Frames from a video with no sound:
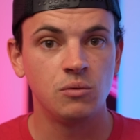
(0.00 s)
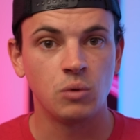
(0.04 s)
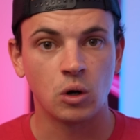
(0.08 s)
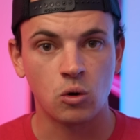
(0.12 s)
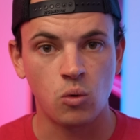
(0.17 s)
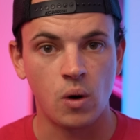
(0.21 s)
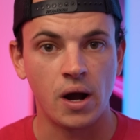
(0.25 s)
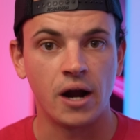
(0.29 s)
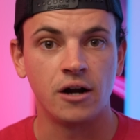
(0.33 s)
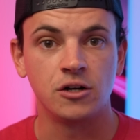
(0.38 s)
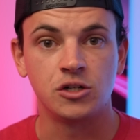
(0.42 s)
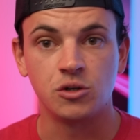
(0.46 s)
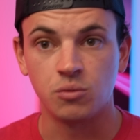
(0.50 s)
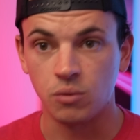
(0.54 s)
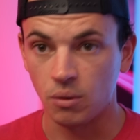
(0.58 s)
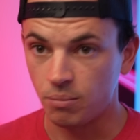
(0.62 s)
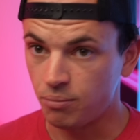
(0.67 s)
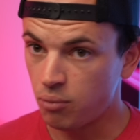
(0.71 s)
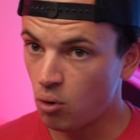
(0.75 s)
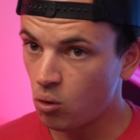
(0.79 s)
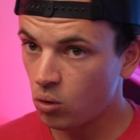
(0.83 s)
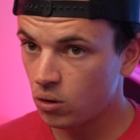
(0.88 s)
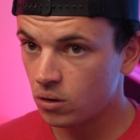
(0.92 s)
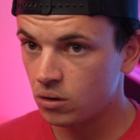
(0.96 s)
required to
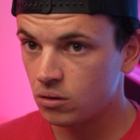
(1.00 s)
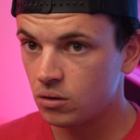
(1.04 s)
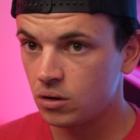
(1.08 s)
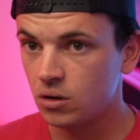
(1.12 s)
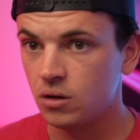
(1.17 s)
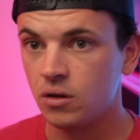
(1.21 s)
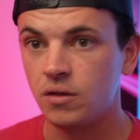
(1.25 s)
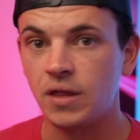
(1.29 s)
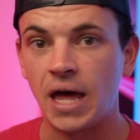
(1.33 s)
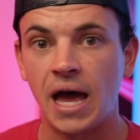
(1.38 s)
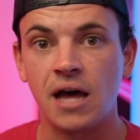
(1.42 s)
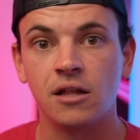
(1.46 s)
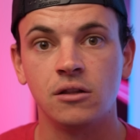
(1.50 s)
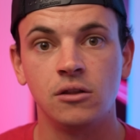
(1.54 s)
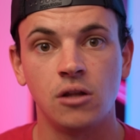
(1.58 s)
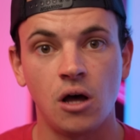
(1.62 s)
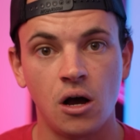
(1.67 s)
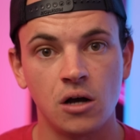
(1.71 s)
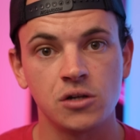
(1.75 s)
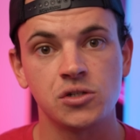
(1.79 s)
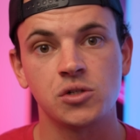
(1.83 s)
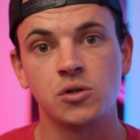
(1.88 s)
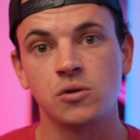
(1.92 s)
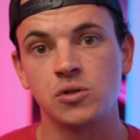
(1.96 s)
report that
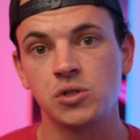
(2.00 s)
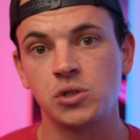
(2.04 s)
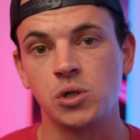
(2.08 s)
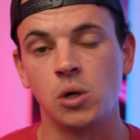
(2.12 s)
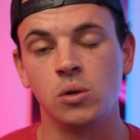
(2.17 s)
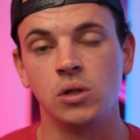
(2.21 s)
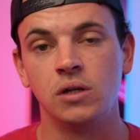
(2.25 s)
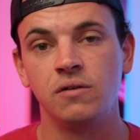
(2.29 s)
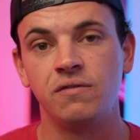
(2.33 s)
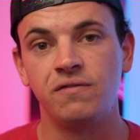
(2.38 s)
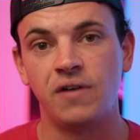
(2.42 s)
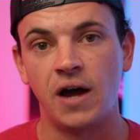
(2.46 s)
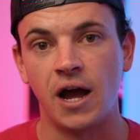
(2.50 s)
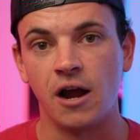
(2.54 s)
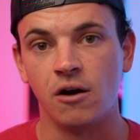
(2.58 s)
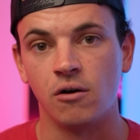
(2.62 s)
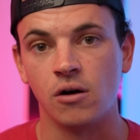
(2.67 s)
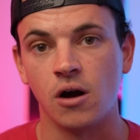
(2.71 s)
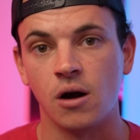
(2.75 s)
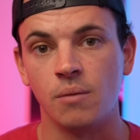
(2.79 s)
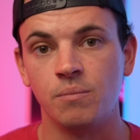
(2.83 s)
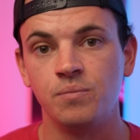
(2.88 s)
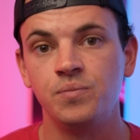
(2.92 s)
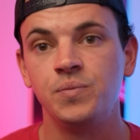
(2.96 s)
lost or stolen
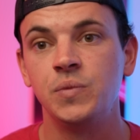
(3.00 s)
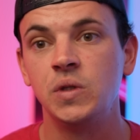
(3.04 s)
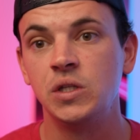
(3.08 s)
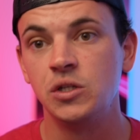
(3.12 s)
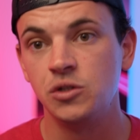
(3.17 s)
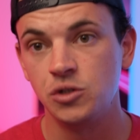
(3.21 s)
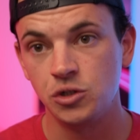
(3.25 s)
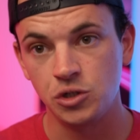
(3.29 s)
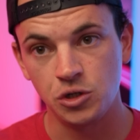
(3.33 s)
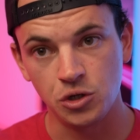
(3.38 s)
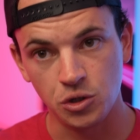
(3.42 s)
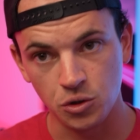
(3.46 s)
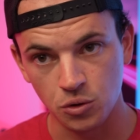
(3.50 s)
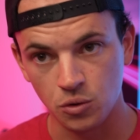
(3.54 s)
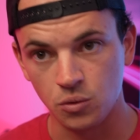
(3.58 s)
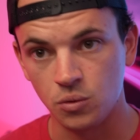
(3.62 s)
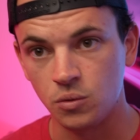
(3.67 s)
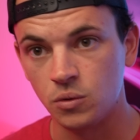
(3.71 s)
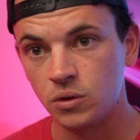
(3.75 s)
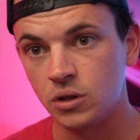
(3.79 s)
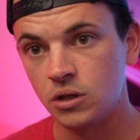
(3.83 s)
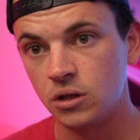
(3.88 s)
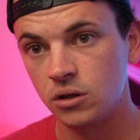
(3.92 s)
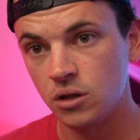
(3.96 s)
firearm
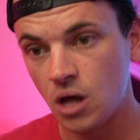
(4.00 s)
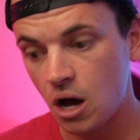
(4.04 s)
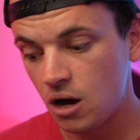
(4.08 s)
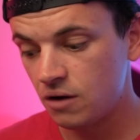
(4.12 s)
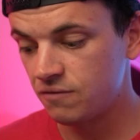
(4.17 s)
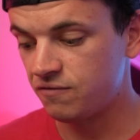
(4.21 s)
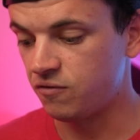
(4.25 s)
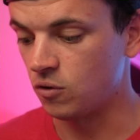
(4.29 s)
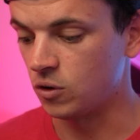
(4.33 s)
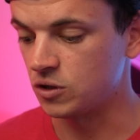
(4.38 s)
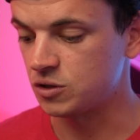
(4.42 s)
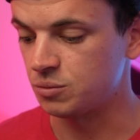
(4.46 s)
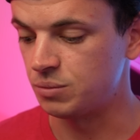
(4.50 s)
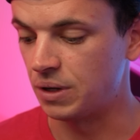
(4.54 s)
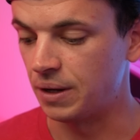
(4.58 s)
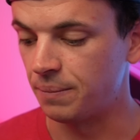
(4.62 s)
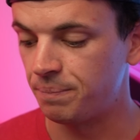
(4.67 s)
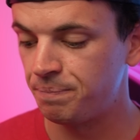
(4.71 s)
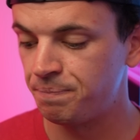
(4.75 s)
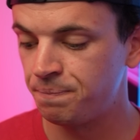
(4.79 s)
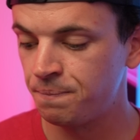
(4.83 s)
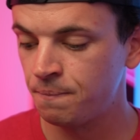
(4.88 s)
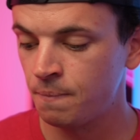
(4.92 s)
to the law enforcement.